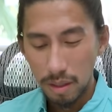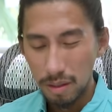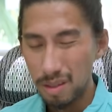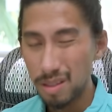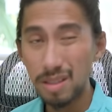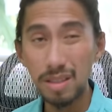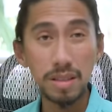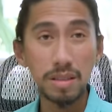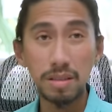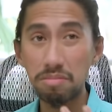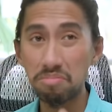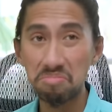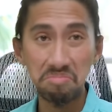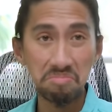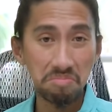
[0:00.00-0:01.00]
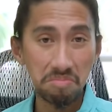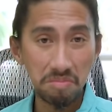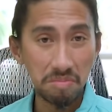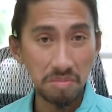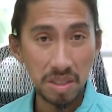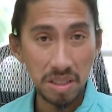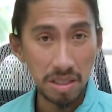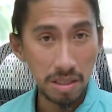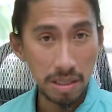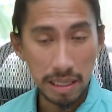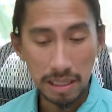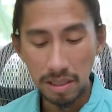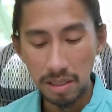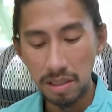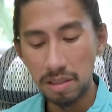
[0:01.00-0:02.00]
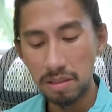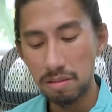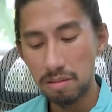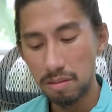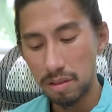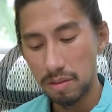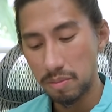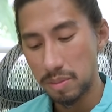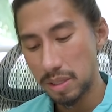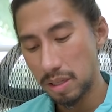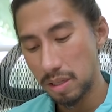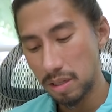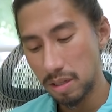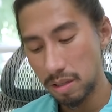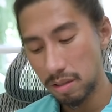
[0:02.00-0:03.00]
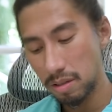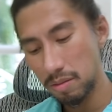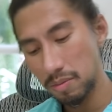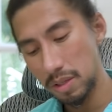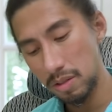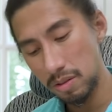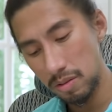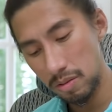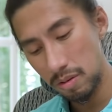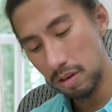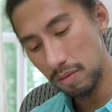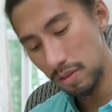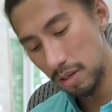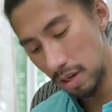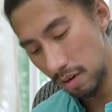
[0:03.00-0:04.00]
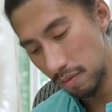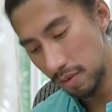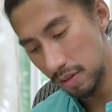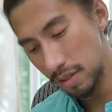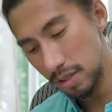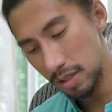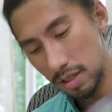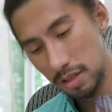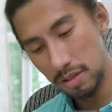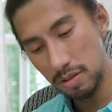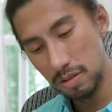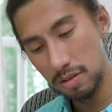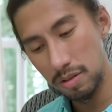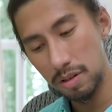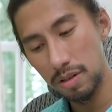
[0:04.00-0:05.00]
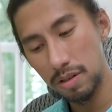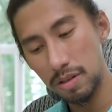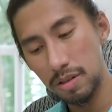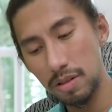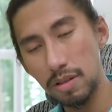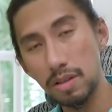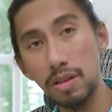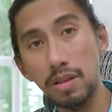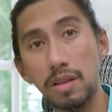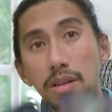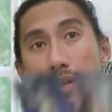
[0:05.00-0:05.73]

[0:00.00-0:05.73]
this is this is destined i'm seeing here i mean you do have the lovers and the star so